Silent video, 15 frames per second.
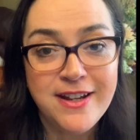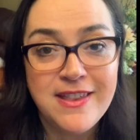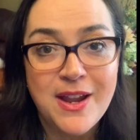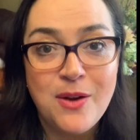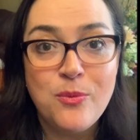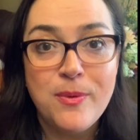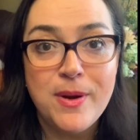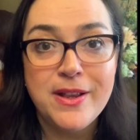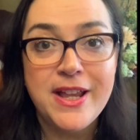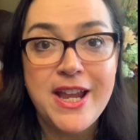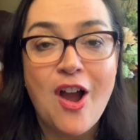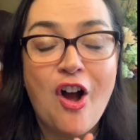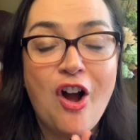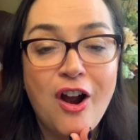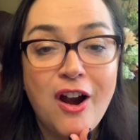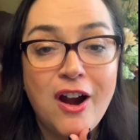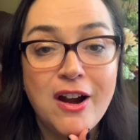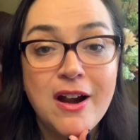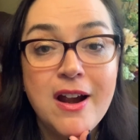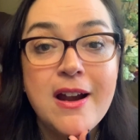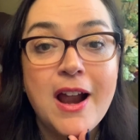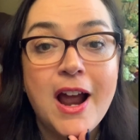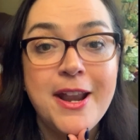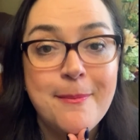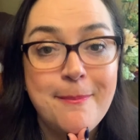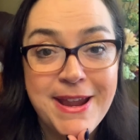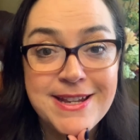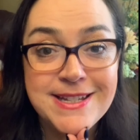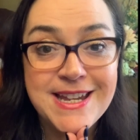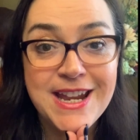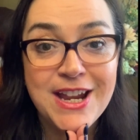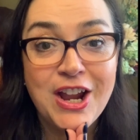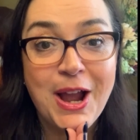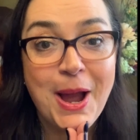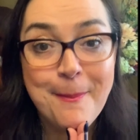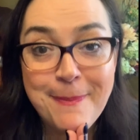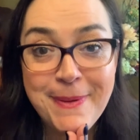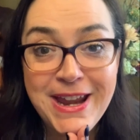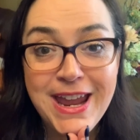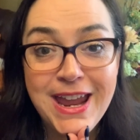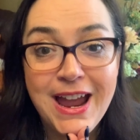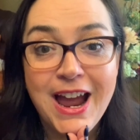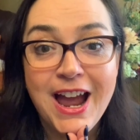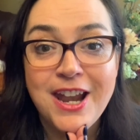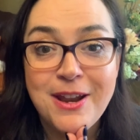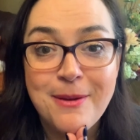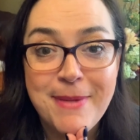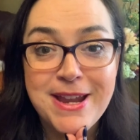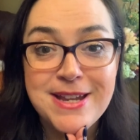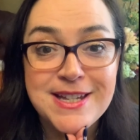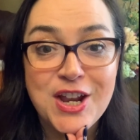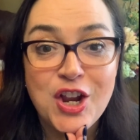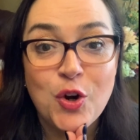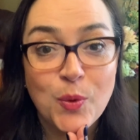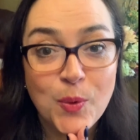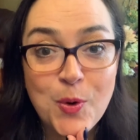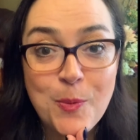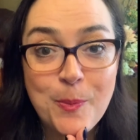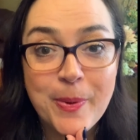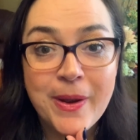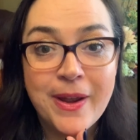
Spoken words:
They really are an amazing company, an amazing group,